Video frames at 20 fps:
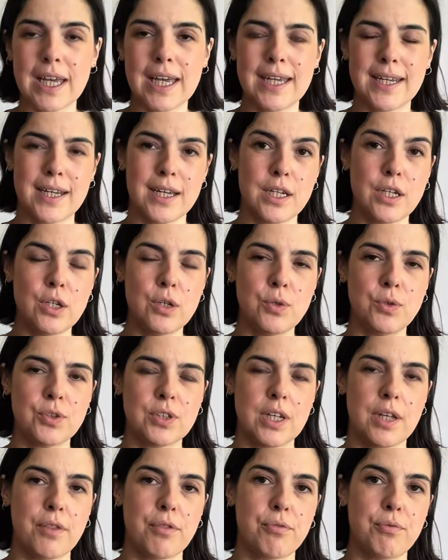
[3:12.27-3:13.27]
and I use
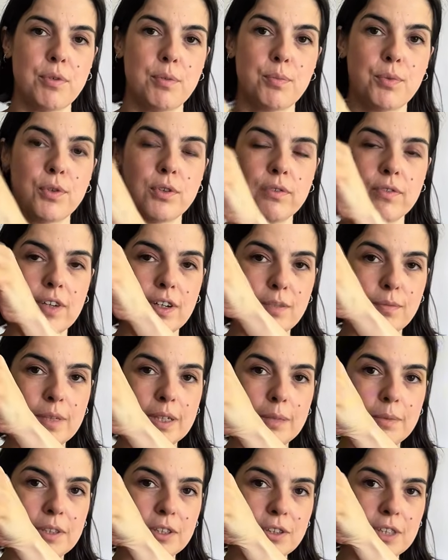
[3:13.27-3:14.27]
a 3.5
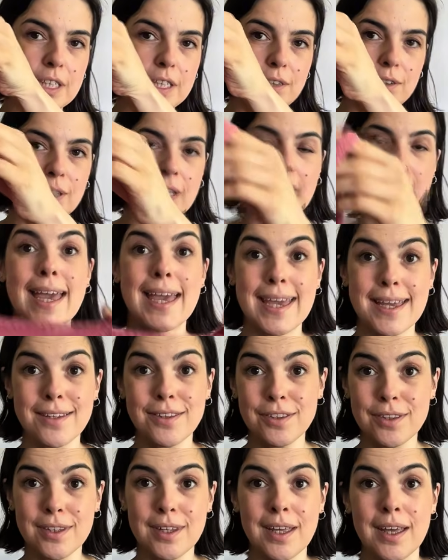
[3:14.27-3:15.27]
millimeter needle,
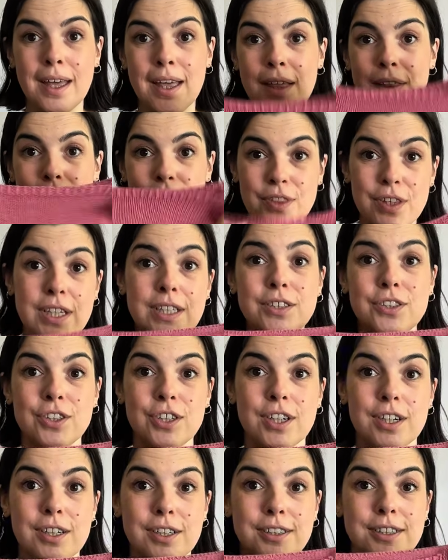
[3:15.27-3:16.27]
and this
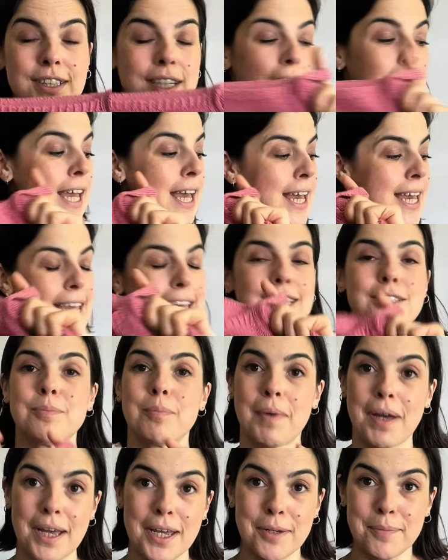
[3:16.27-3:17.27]
yarn is
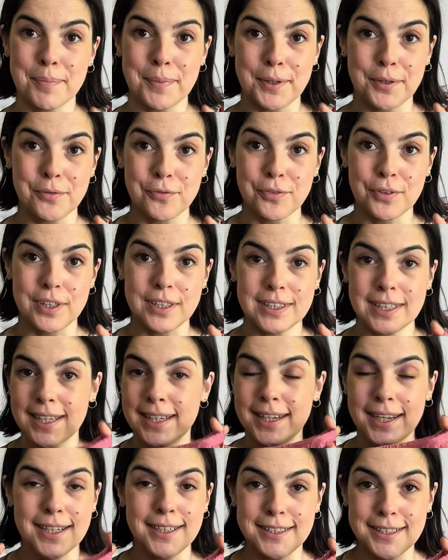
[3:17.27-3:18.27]
my perfect
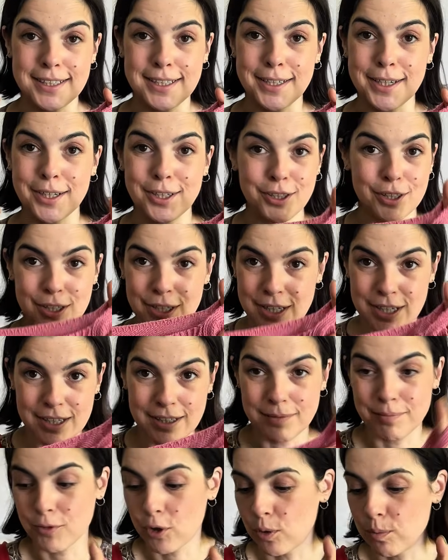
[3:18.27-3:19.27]
and ideal
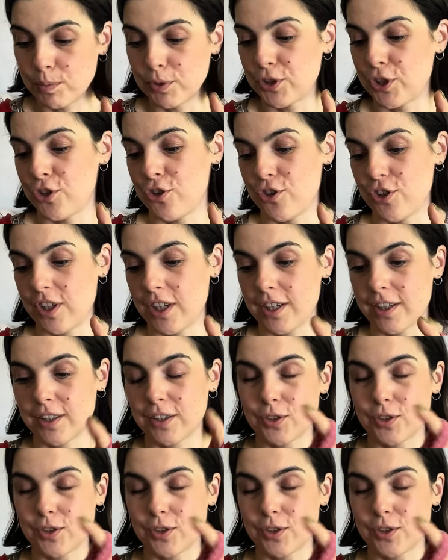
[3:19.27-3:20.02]
composition yarn.